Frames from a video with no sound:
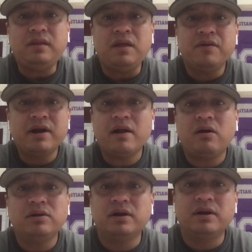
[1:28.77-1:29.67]
They're not
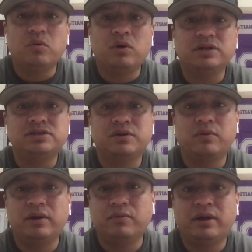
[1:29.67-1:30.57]
all done at once. So
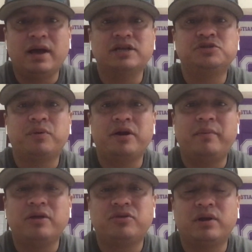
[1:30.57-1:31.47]
we kind of spread them
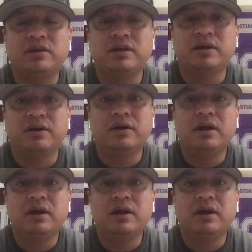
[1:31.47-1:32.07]
out throughout the year.